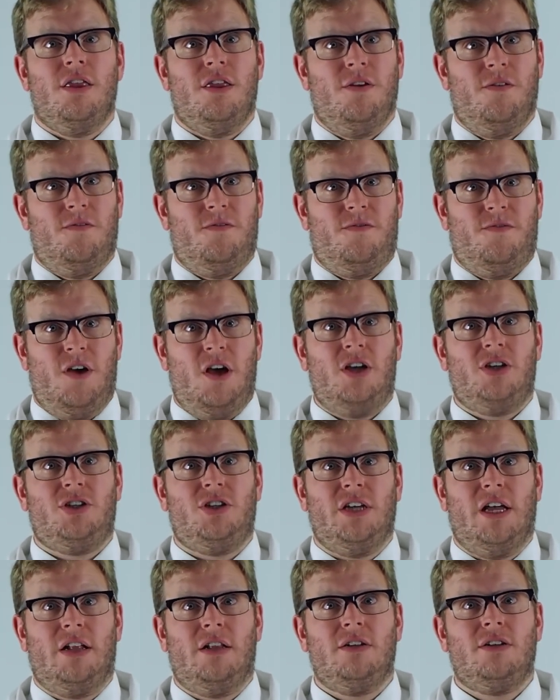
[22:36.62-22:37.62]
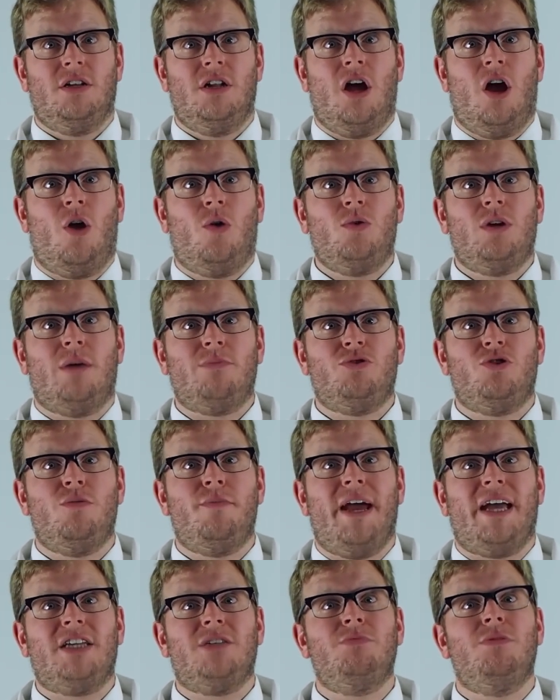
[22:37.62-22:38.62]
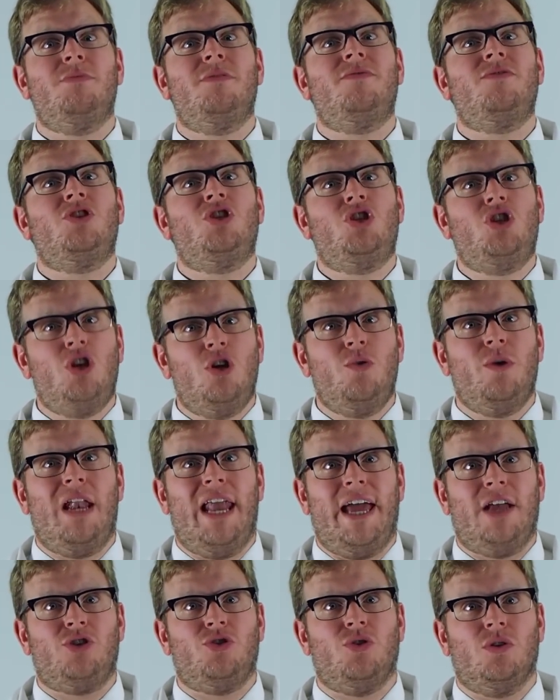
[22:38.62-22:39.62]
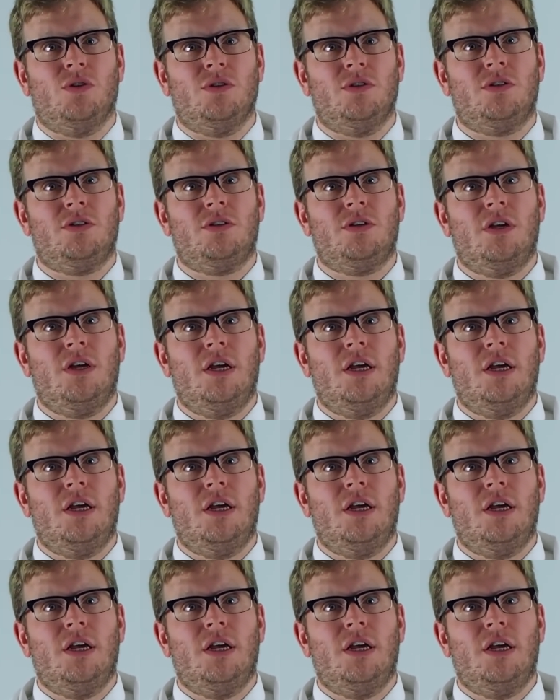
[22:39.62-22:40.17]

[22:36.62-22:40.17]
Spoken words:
The first shell can hold up to a maximum of 2 electrons.